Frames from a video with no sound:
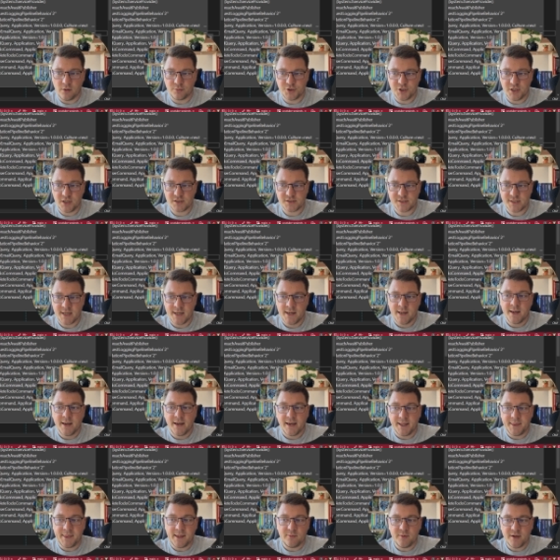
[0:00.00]
objects.
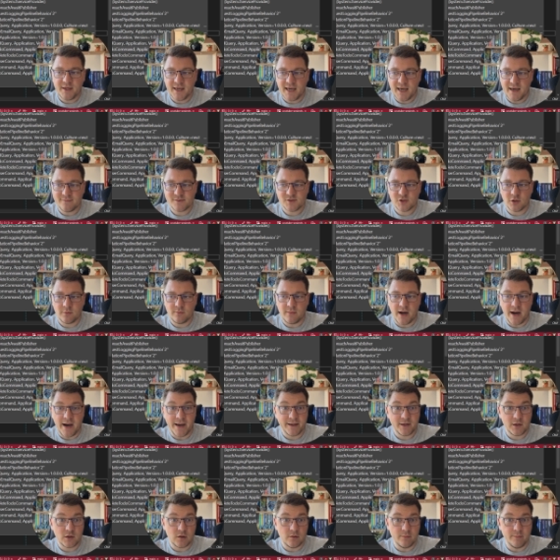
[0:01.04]
And then we have some
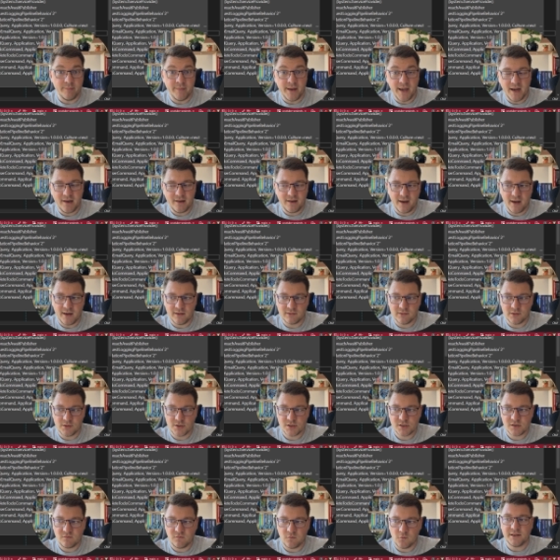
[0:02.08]

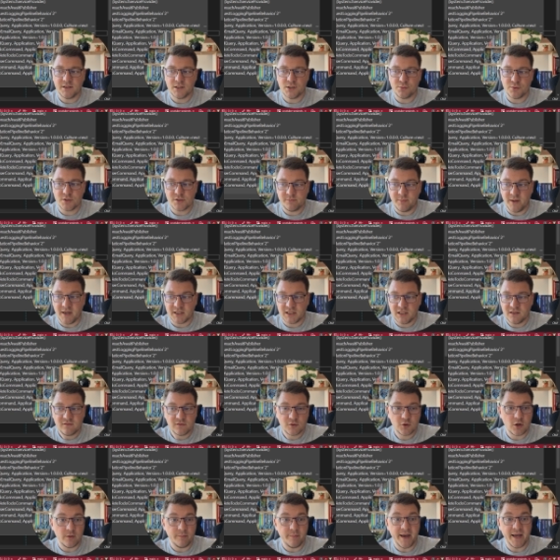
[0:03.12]
ICommandHandlers and the
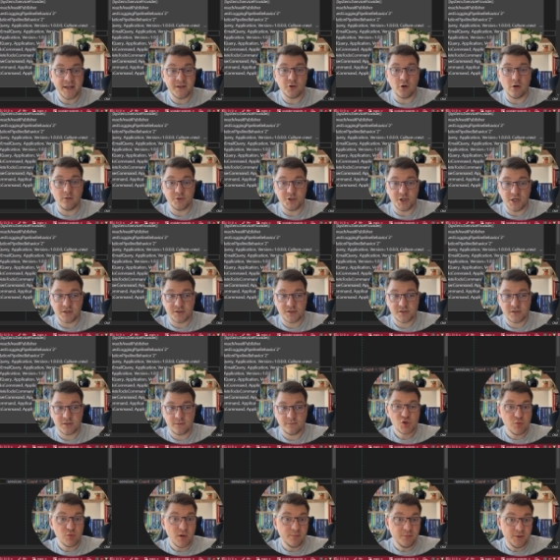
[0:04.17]
respective command objects.
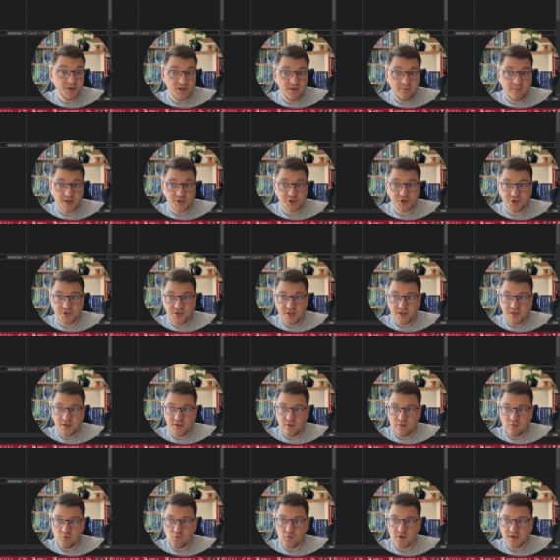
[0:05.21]
So we pretty much
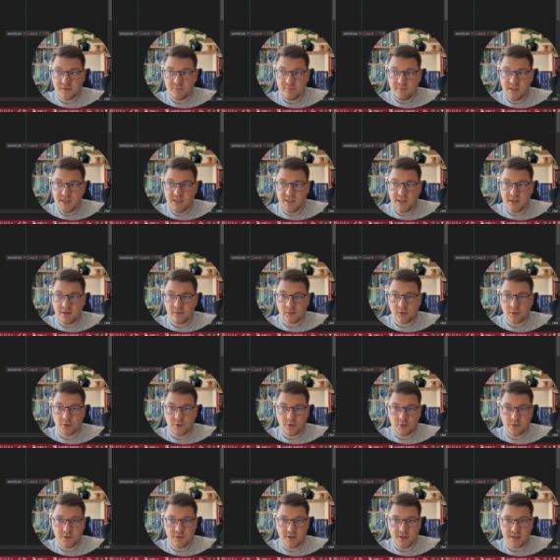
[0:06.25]
did what
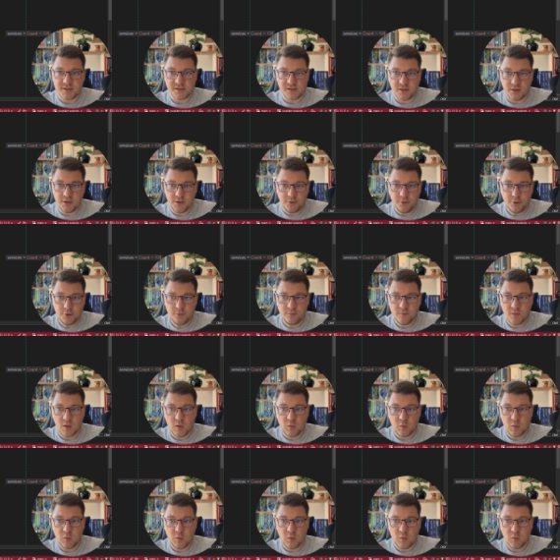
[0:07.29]
MediatR does here